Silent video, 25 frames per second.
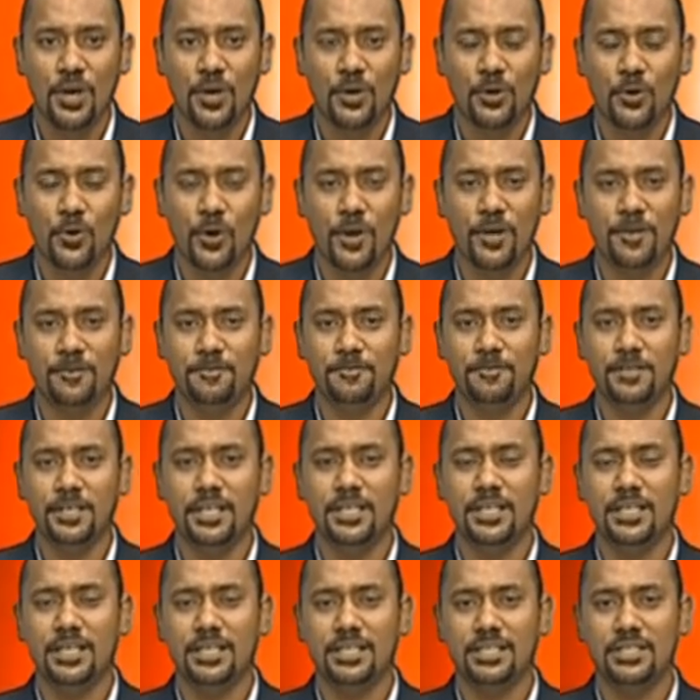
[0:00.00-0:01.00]
going
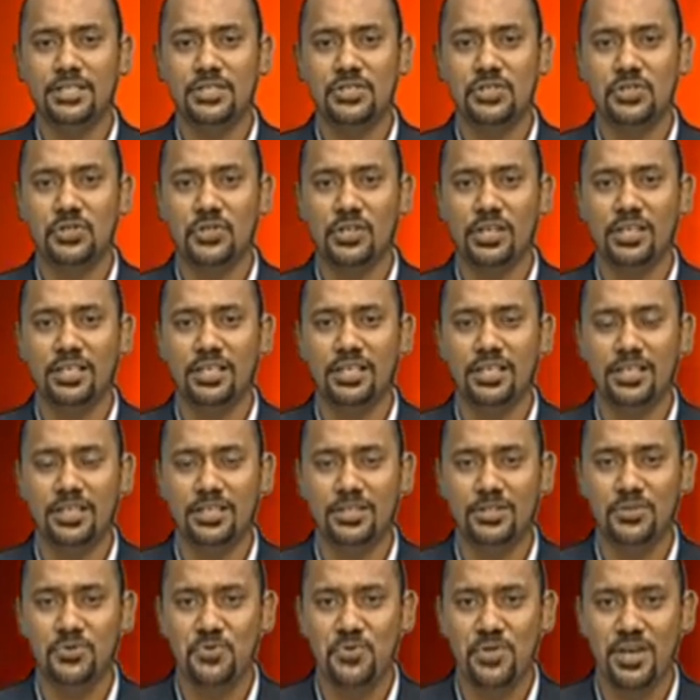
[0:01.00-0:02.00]
vegan is trending in
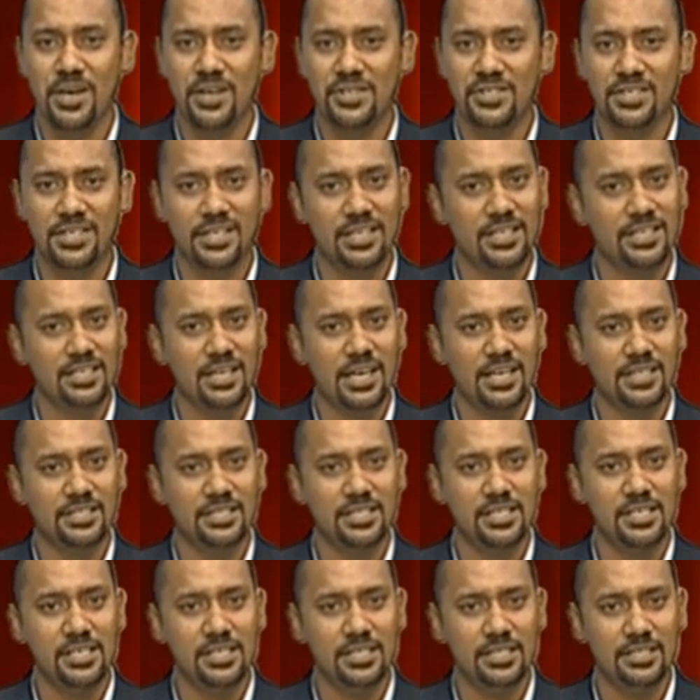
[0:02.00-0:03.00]

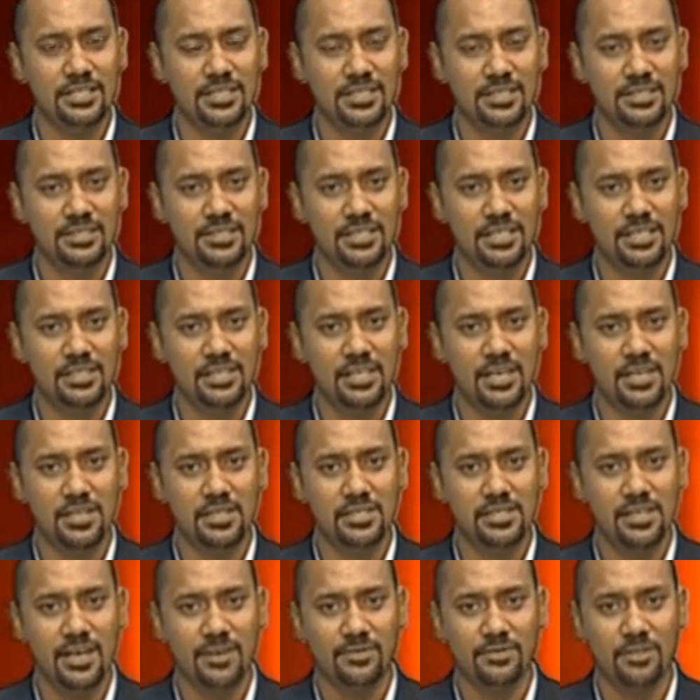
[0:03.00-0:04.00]
2019.
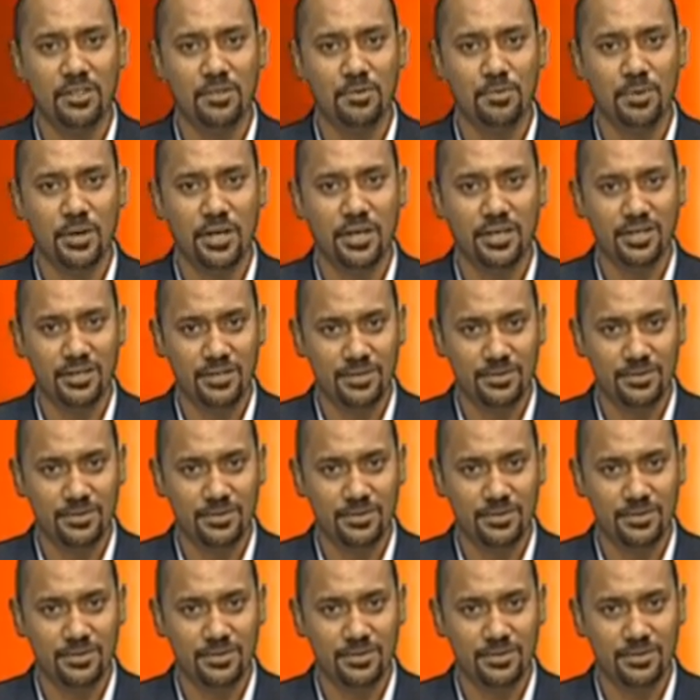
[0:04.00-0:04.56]
Details after the break.